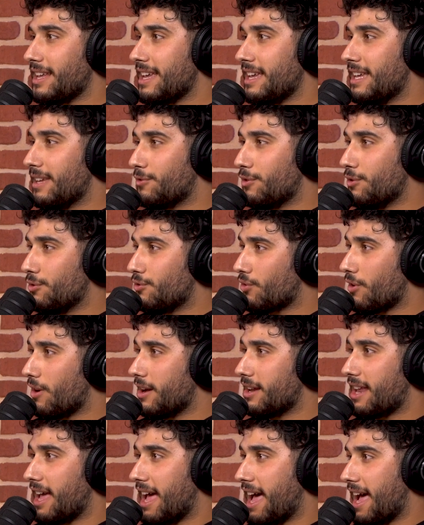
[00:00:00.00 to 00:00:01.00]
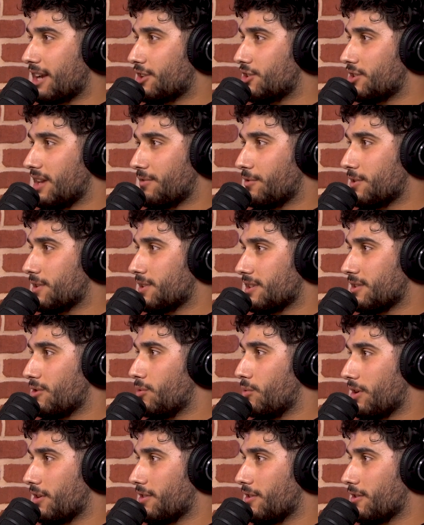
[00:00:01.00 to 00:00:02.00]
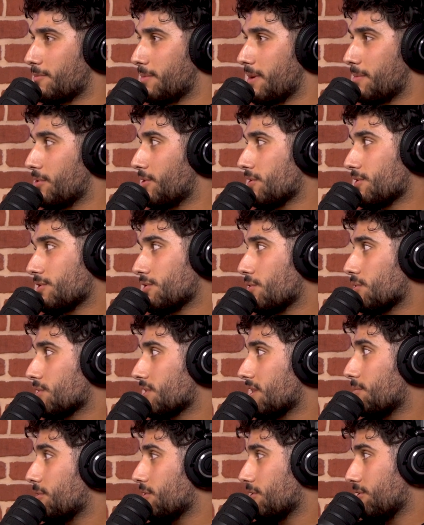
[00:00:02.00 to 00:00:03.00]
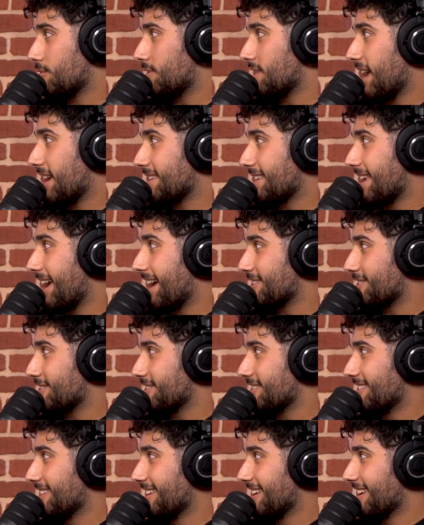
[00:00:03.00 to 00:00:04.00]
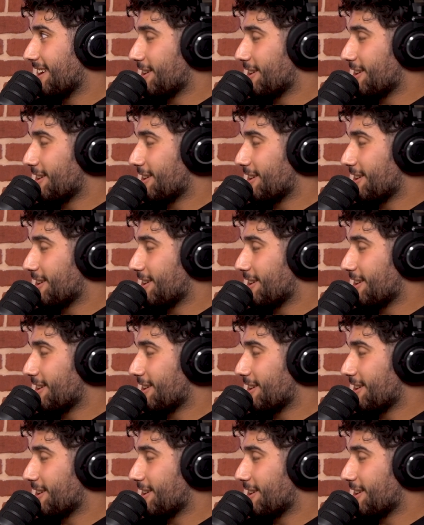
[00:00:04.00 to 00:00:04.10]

if you try and action every single one of those people because you're someone who takes action,